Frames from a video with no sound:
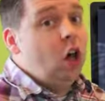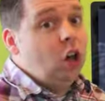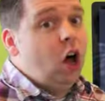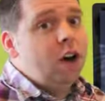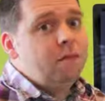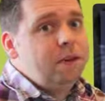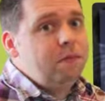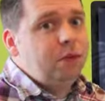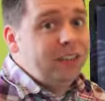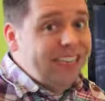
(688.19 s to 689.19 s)
a lot of
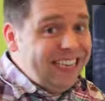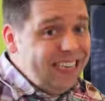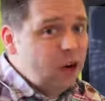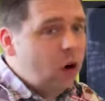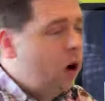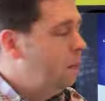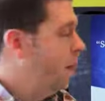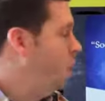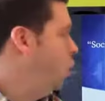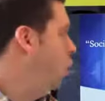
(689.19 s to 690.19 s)
people to hear
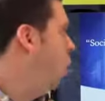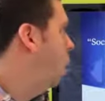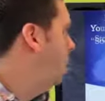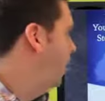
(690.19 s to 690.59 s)
about your